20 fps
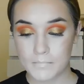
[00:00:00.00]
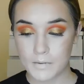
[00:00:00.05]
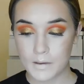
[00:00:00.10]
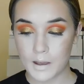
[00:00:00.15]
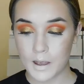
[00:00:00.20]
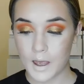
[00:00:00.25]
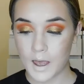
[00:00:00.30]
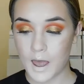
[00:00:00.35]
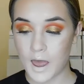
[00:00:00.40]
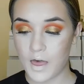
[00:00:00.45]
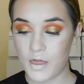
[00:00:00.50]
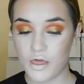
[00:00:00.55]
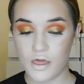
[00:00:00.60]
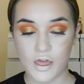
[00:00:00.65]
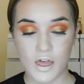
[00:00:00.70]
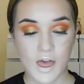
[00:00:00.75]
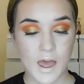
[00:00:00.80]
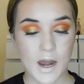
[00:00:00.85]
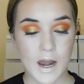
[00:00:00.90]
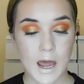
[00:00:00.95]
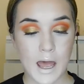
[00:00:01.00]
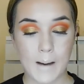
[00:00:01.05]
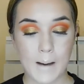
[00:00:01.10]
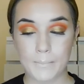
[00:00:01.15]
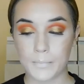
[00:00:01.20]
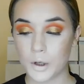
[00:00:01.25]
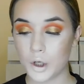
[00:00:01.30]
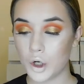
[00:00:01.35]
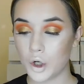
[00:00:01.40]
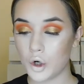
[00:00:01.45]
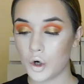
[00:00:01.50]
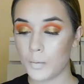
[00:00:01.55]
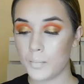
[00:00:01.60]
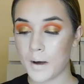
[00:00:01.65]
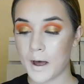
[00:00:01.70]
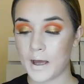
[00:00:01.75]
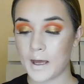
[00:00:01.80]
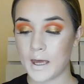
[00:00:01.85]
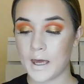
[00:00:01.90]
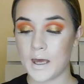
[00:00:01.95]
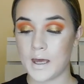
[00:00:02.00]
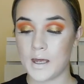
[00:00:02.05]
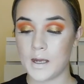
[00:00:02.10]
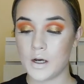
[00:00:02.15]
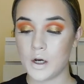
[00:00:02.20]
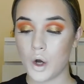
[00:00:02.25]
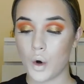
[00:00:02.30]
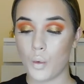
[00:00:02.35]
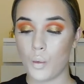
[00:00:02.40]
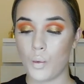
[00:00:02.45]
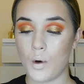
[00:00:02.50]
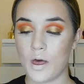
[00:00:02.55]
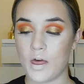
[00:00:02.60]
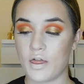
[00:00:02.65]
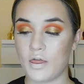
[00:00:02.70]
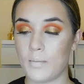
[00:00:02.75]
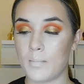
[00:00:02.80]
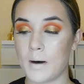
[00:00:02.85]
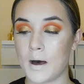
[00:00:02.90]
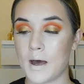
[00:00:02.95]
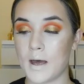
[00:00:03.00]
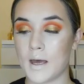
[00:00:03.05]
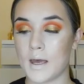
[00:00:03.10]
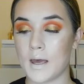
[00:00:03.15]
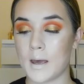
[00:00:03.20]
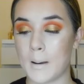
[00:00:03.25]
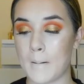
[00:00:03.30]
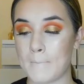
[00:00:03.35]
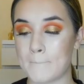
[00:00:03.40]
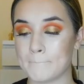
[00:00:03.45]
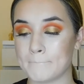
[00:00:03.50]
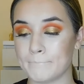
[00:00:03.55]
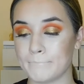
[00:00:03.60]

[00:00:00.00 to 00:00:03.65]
And then I'm going to go back in with my